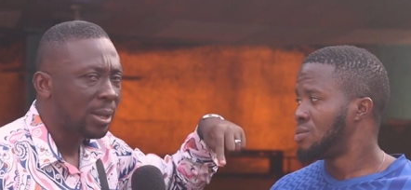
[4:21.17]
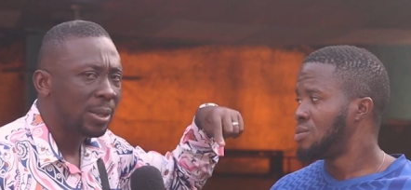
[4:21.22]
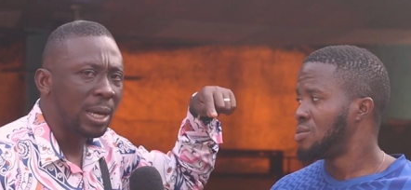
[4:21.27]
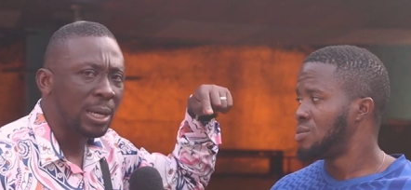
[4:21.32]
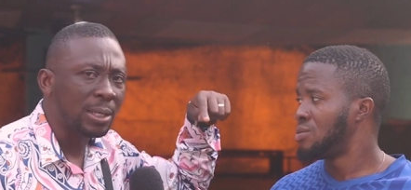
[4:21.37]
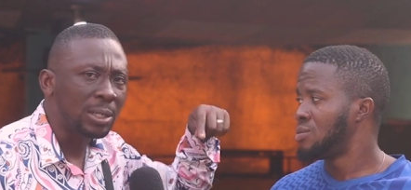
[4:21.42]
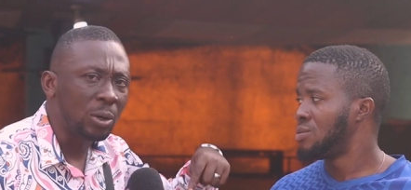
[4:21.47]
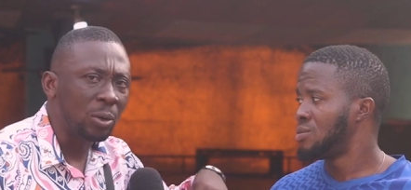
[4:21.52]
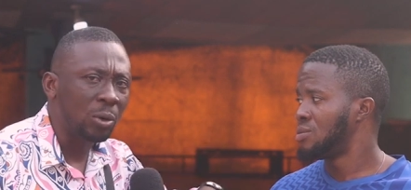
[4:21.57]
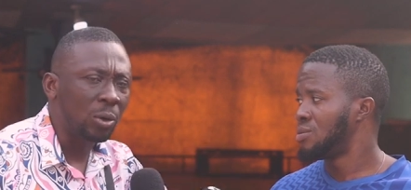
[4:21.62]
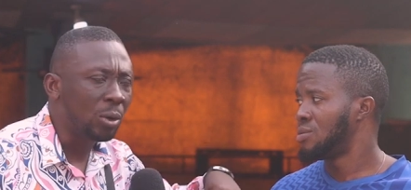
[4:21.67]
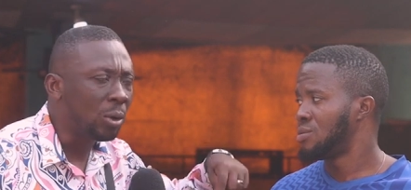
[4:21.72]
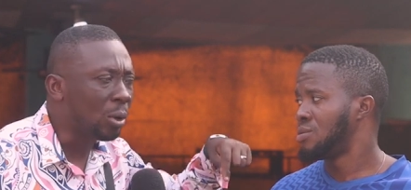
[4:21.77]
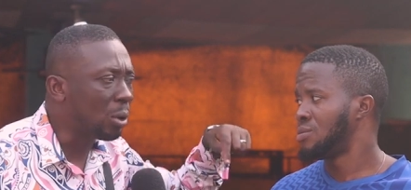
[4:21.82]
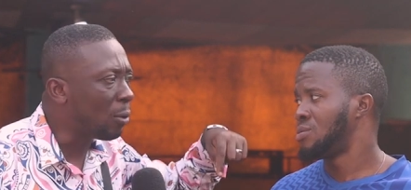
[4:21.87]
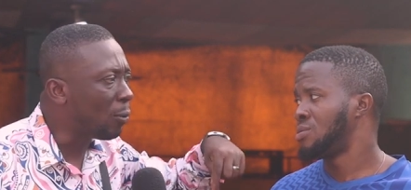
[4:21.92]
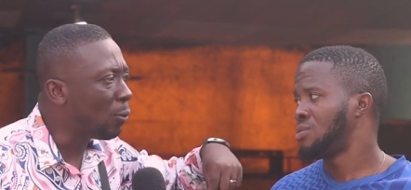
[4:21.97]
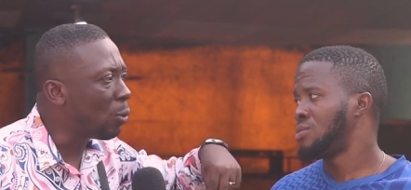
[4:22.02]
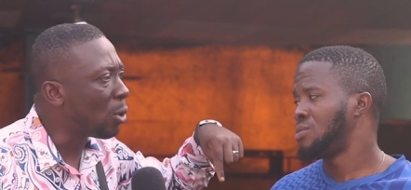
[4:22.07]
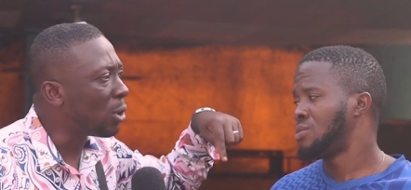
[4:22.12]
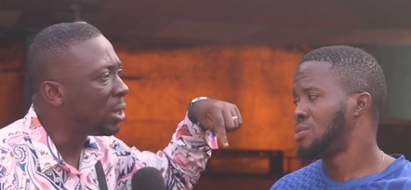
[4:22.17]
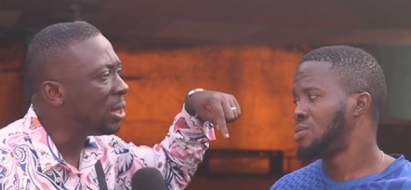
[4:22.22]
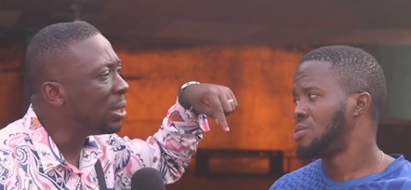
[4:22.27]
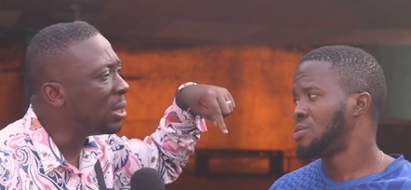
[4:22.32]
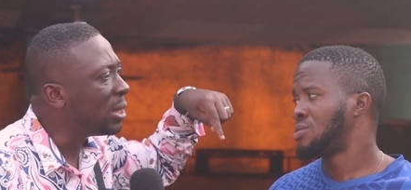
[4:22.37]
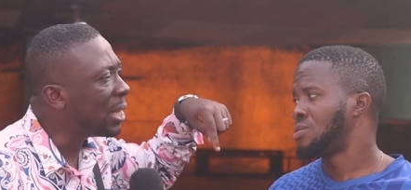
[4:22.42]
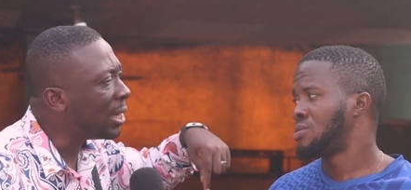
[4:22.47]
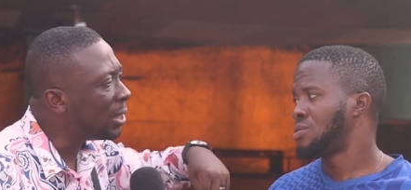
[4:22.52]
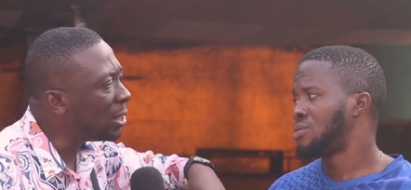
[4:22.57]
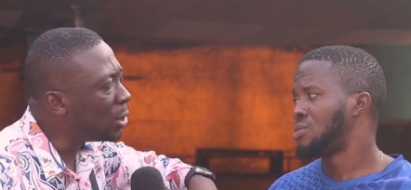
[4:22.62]
Speaker 1: There's a whole lot of work
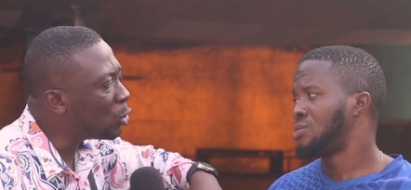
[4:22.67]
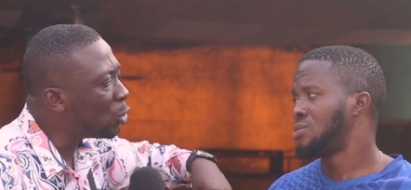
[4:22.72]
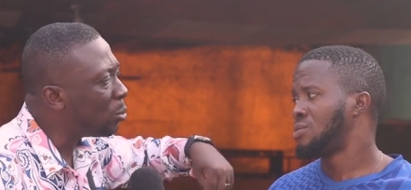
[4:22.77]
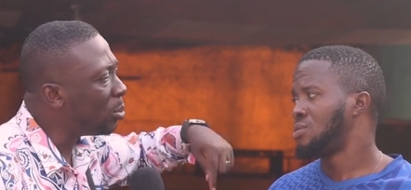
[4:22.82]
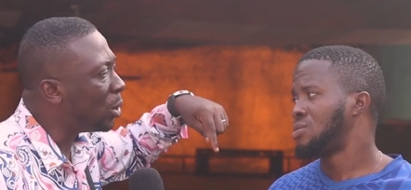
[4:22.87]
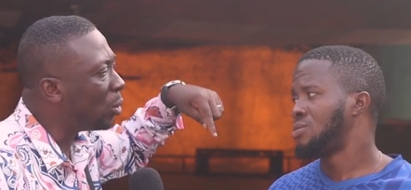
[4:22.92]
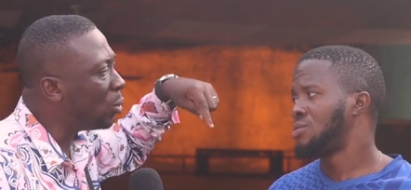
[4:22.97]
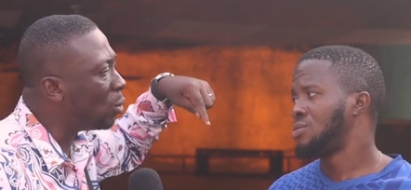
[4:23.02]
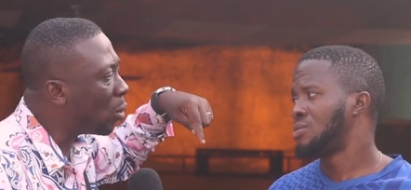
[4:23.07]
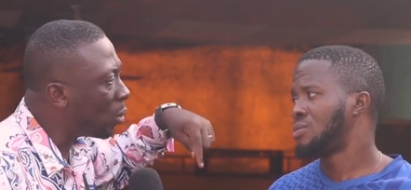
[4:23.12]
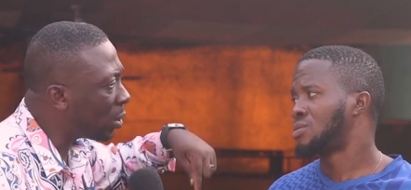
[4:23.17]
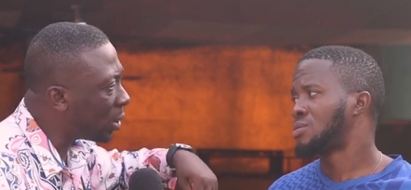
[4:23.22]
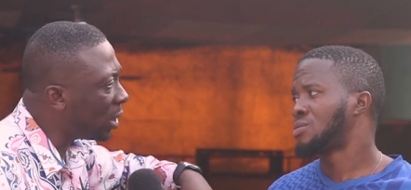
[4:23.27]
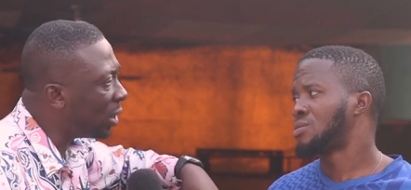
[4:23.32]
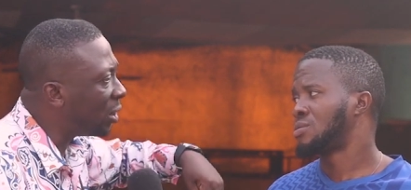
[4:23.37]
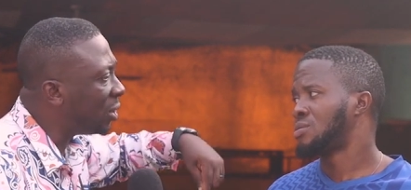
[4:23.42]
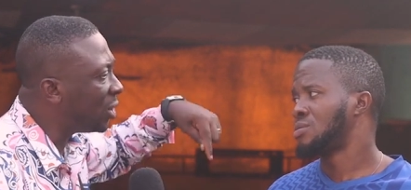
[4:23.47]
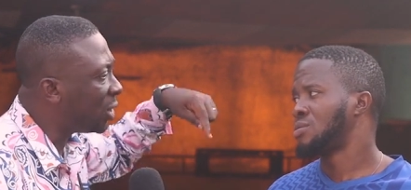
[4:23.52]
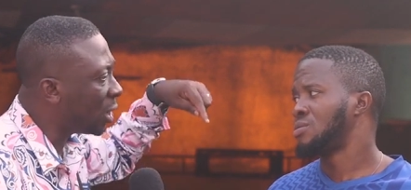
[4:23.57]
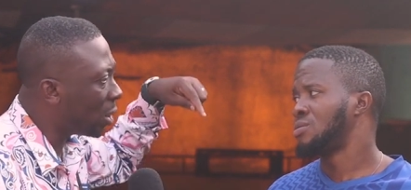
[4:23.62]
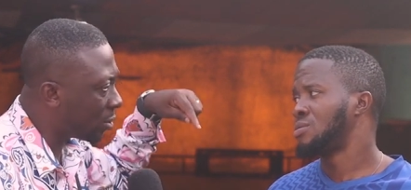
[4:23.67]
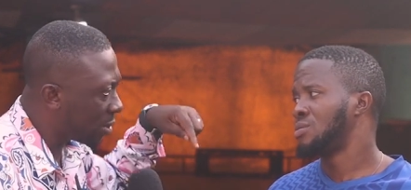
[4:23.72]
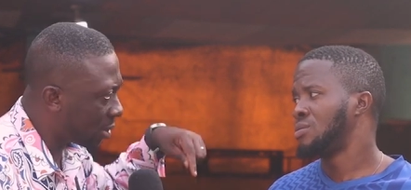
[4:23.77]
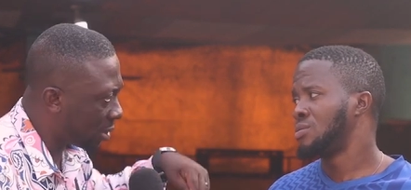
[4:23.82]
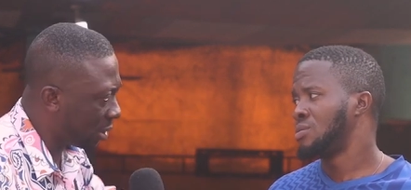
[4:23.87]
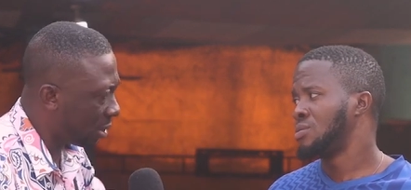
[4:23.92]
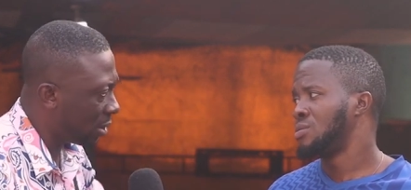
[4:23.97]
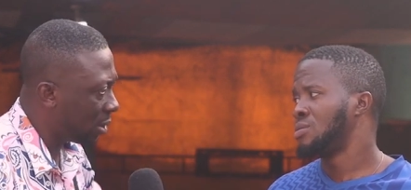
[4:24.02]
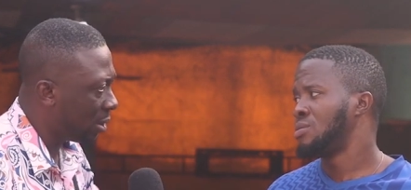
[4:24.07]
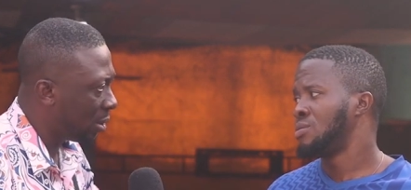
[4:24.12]
that needs to be done in
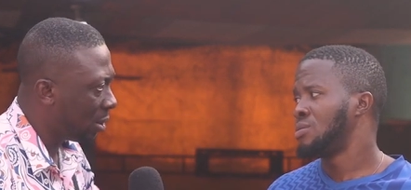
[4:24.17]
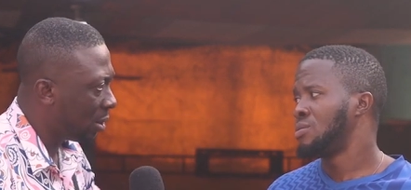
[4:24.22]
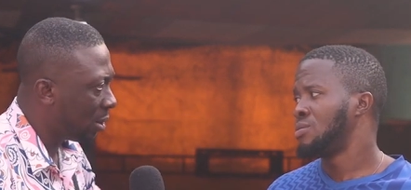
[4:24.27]
Chelsea.